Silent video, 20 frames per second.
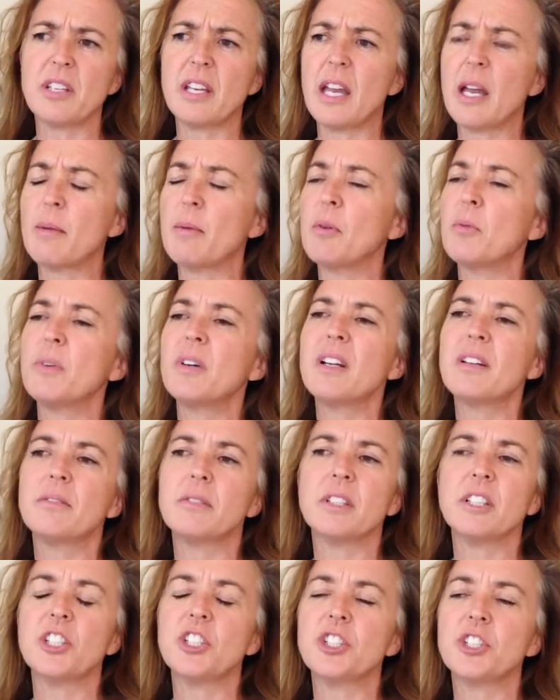GABA, we're not
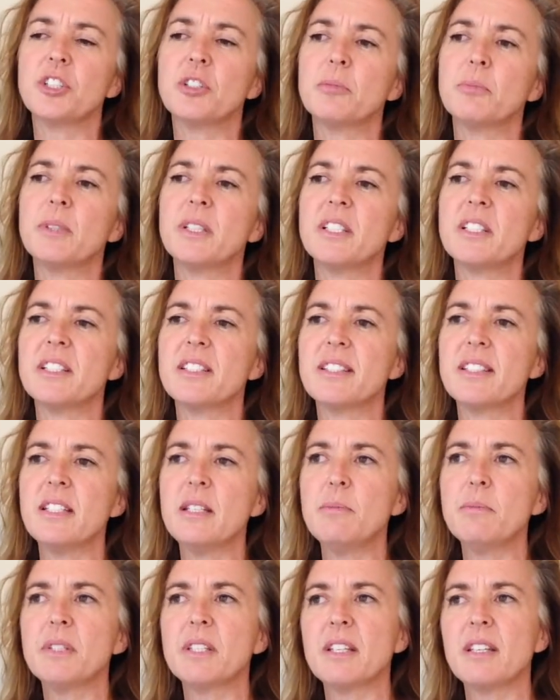really sure, but it
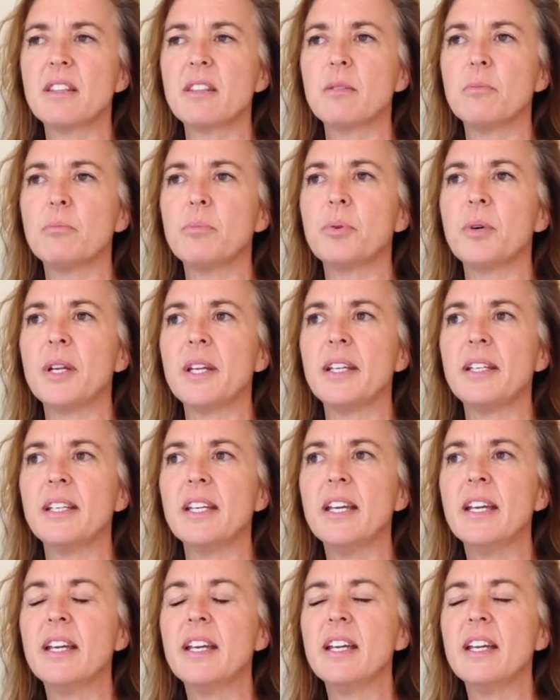seems like the brain